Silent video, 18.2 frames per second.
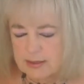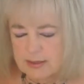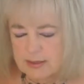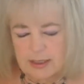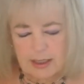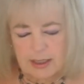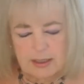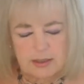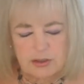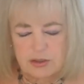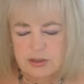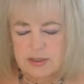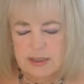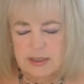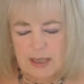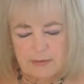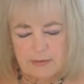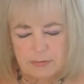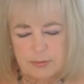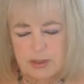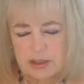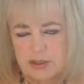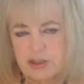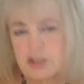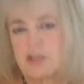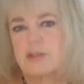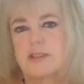today, it just gave me the
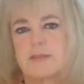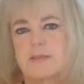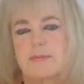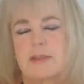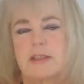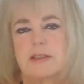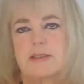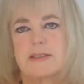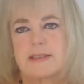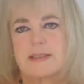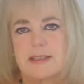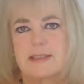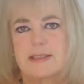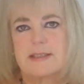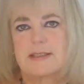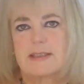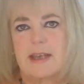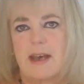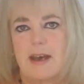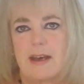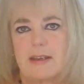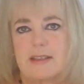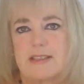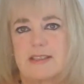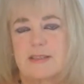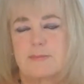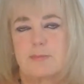chills, because this
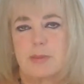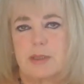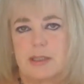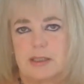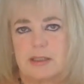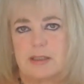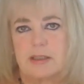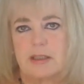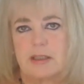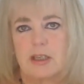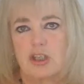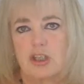guy has been